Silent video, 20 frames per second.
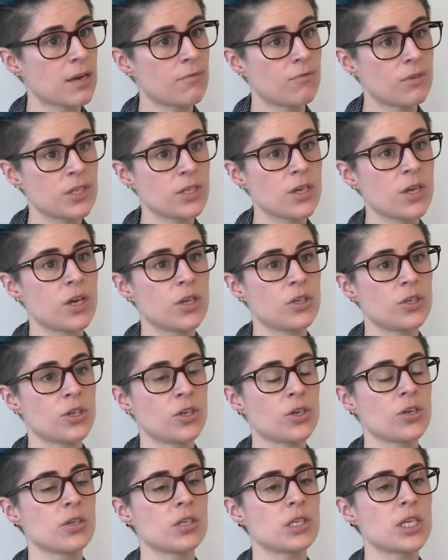and
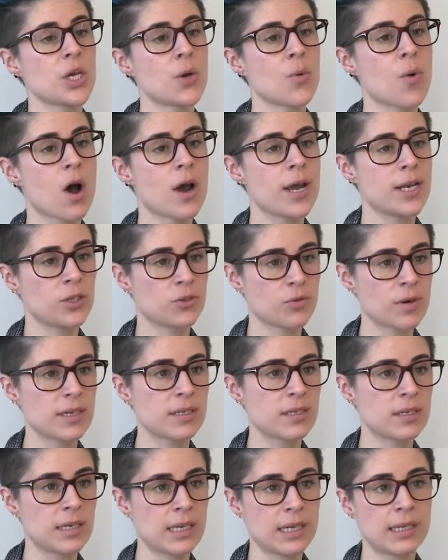researchers who are
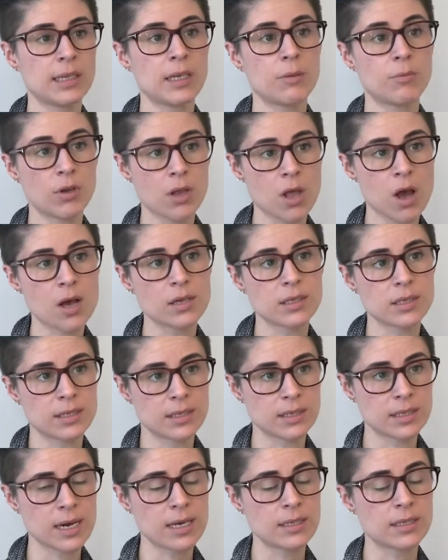interested in liberal arts
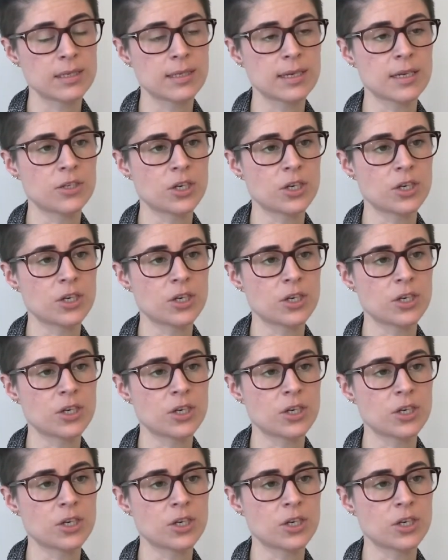and sciences